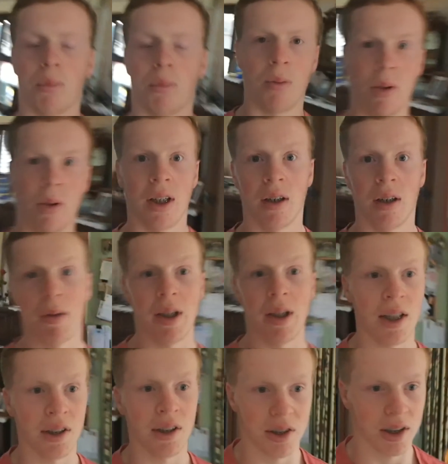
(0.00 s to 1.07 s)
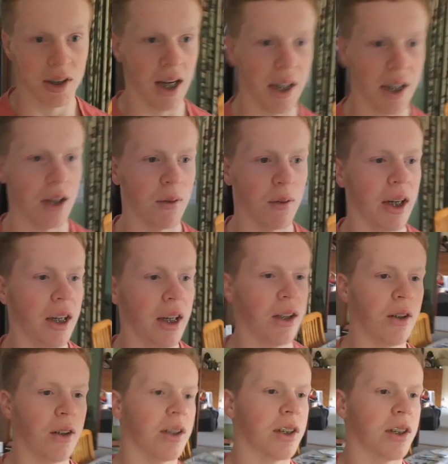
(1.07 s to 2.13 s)
probably going to be inside anyway
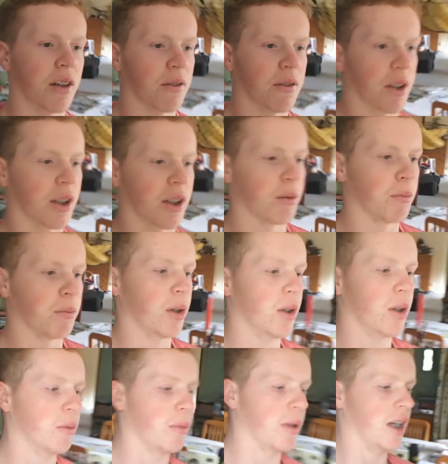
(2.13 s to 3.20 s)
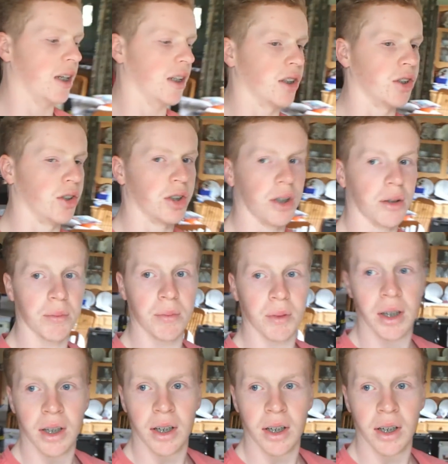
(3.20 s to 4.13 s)
doing stuff on the computer being in the gym